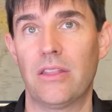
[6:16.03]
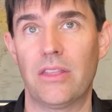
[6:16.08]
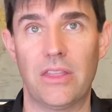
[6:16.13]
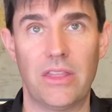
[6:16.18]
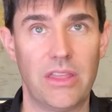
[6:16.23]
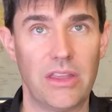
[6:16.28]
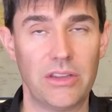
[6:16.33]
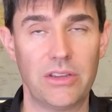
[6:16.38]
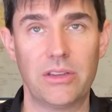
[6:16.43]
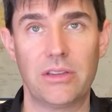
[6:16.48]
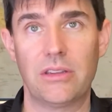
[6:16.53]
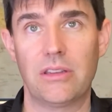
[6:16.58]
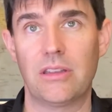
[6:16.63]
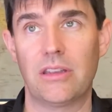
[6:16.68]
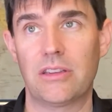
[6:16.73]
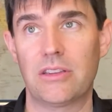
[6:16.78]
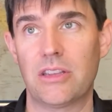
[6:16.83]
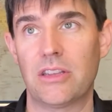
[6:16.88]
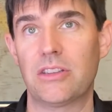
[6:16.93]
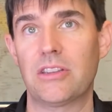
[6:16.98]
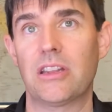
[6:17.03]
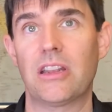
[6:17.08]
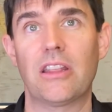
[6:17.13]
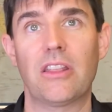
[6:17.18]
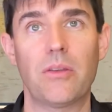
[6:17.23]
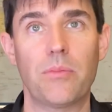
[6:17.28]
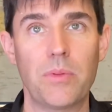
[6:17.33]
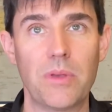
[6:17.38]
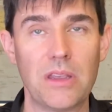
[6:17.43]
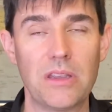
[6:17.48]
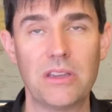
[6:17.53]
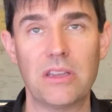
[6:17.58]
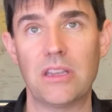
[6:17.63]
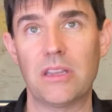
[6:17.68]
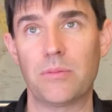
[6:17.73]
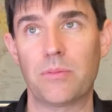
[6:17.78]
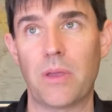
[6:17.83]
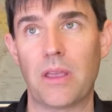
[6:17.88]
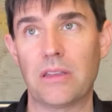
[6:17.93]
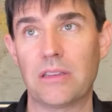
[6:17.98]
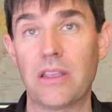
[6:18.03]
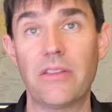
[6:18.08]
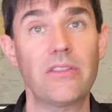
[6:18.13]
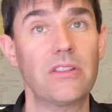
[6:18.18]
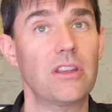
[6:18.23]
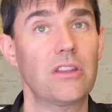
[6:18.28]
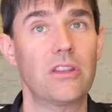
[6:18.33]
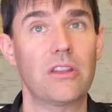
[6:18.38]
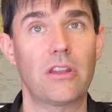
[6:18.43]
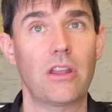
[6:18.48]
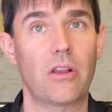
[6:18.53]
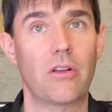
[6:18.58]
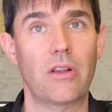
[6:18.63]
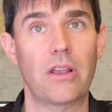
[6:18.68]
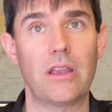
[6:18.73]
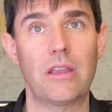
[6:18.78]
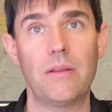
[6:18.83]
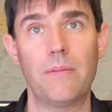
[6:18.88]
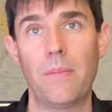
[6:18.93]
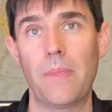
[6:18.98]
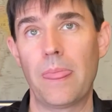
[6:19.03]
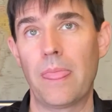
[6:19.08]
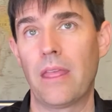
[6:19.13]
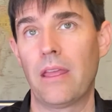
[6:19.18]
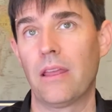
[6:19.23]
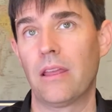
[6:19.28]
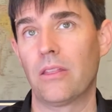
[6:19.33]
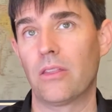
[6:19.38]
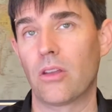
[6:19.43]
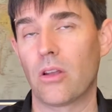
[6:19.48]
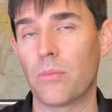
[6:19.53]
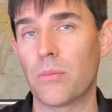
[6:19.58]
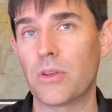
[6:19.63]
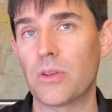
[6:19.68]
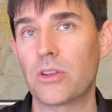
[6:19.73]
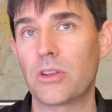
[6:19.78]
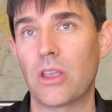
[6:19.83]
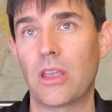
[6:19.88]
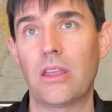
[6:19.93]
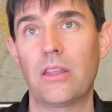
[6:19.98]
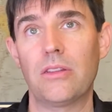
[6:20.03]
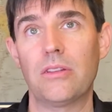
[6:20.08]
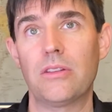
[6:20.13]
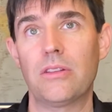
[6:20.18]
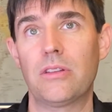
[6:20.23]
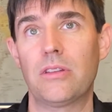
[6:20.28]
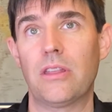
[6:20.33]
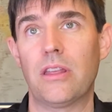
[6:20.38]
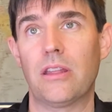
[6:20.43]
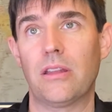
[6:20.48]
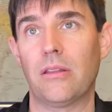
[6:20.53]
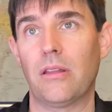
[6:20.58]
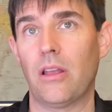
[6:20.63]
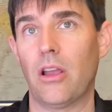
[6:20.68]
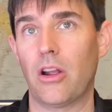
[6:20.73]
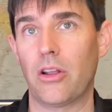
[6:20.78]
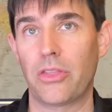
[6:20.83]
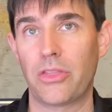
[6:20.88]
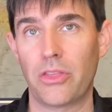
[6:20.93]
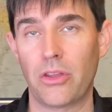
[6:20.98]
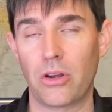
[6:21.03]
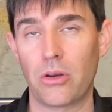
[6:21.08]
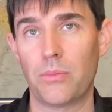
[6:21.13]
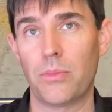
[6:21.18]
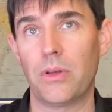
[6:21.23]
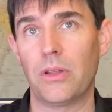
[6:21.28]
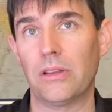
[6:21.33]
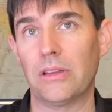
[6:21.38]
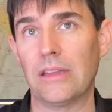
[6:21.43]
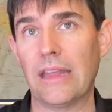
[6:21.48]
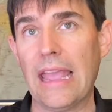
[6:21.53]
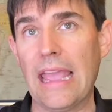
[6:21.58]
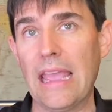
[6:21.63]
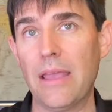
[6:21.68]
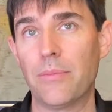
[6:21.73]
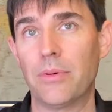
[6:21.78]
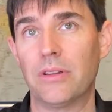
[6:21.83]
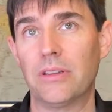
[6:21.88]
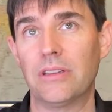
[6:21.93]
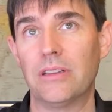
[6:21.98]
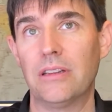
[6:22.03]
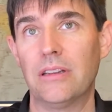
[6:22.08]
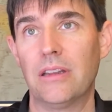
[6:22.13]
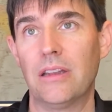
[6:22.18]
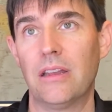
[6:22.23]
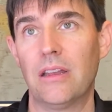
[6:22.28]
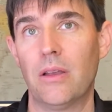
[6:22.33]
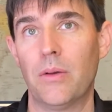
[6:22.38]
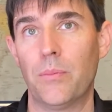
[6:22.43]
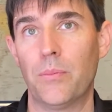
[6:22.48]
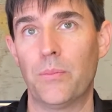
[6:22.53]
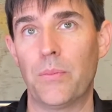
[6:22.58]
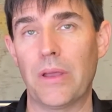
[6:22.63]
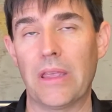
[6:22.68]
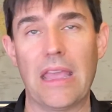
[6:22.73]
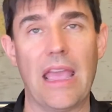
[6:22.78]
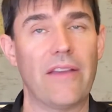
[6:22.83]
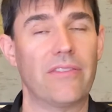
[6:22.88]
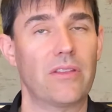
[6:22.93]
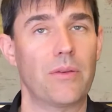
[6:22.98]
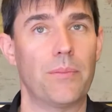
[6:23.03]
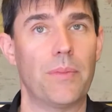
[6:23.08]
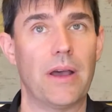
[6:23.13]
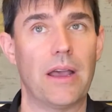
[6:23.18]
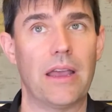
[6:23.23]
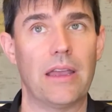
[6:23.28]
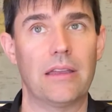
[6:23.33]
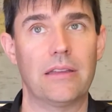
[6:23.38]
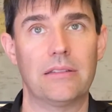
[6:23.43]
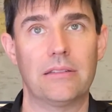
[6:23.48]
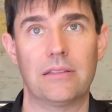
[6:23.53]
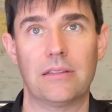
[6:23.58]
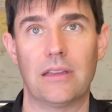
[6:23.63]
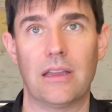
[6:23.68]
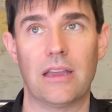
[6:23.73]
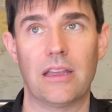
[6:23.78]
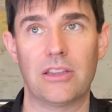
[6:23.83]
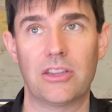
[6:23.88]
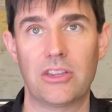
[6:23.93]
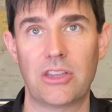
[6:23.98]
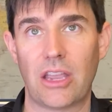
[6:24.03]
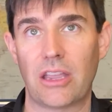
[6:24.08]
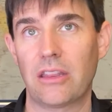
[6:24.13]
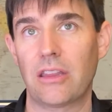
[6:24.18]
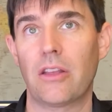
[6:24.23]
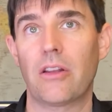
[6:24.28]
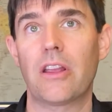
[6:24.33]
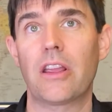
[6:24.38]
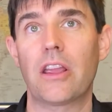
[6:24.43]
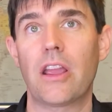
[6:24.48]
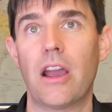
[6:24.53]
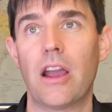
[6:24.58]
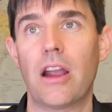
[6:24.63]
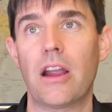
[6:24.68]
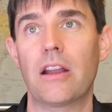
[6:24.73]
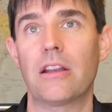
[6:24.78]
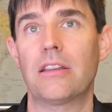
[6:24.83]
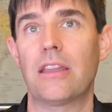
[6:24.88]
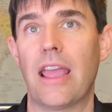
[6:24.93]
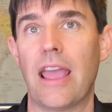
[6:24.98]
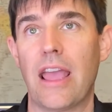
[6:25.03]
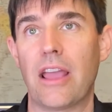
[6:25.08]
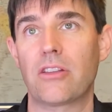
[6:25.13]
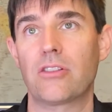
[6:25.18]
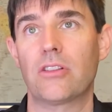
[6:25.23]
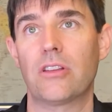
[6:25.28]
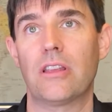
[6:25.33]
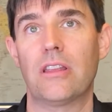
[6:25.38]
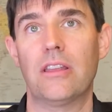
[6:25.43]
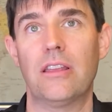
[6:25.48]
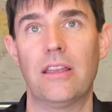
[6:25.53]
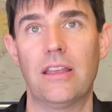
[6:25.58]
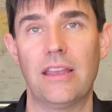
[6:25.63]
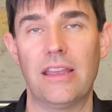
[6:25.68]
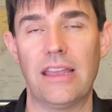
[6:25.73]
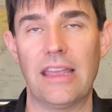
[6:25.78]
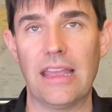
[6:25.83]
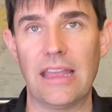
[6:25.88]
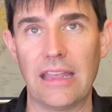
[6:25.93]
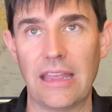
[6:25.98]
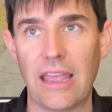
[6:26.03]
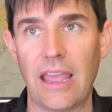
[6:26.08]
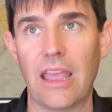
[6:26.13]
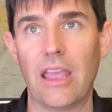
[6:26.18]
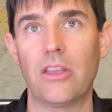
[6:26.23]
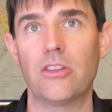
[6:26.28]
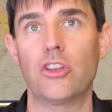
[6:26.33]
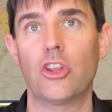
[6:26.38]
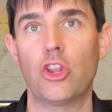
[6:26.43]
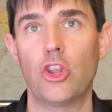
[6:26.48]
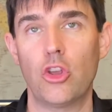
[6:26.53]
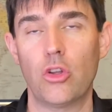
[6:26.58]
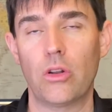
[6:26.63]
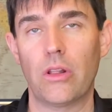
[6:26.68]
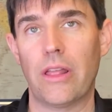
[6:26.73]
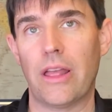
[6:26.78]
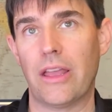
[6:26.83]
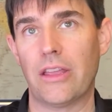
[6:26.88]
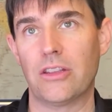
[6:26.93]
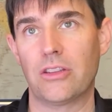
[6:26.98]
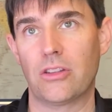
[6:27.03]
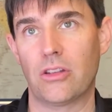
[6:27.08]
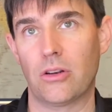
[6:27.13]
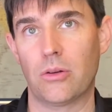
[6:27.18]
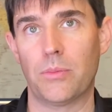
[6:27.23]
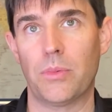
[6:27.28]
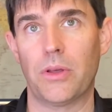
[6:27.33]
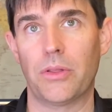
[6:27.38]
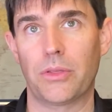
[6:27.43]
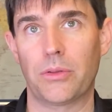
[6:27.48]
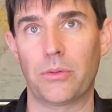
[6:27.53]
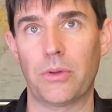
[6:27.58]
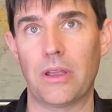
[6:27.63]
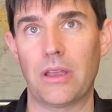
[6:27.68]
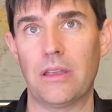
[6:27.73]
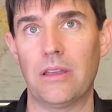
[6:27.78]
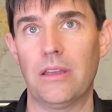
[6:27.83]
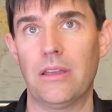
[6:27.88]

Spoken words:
This existed in the PC space, even to the degree there are machines that are Thunderbolt enabled, but you have to buy a secondary card to actually engage and utilize Thunderbolt 3.